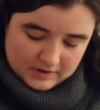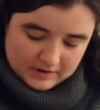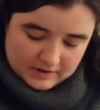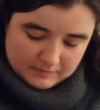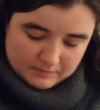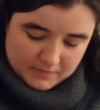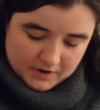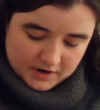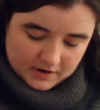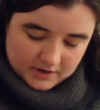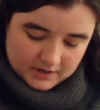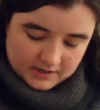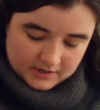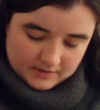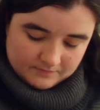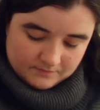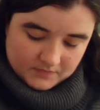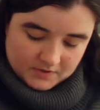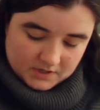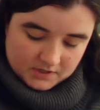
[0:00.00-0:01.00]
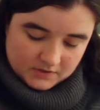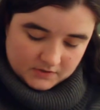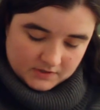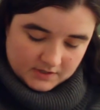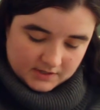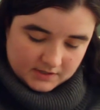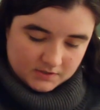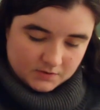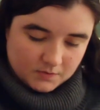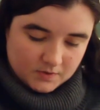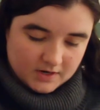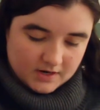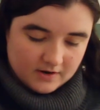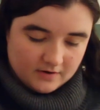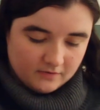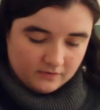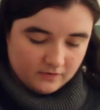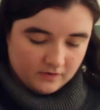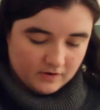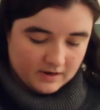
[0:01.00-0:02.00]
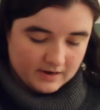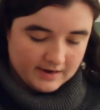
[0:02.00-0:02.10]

marry his ex-wife.